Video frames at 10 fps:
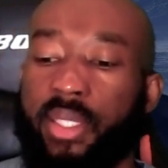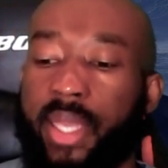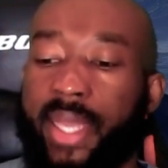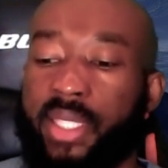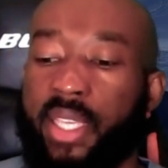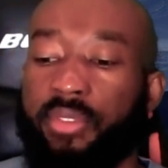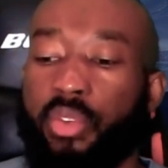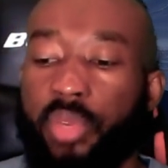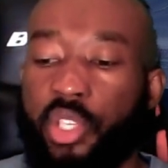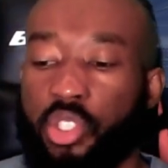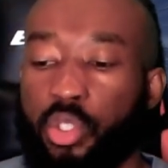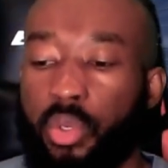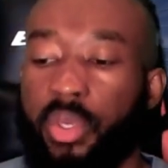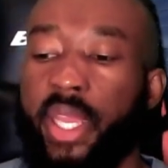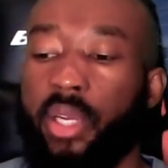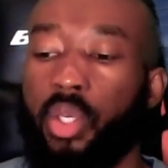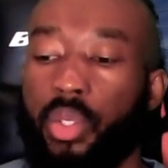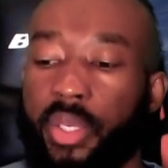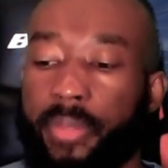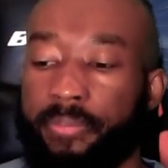has given riches, good, and glory.